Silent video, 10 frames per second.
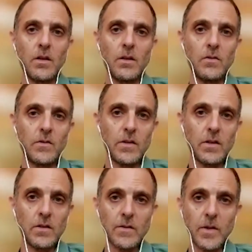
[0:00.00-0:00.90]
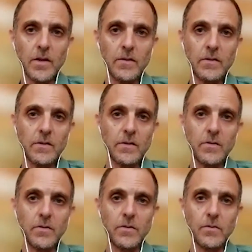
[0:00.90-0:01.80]
To see this place
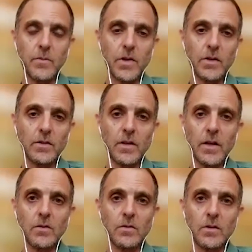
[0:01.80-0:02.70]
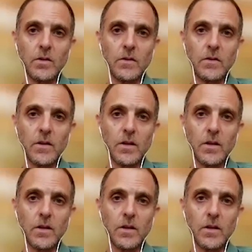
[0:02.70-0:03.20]
burn down, it's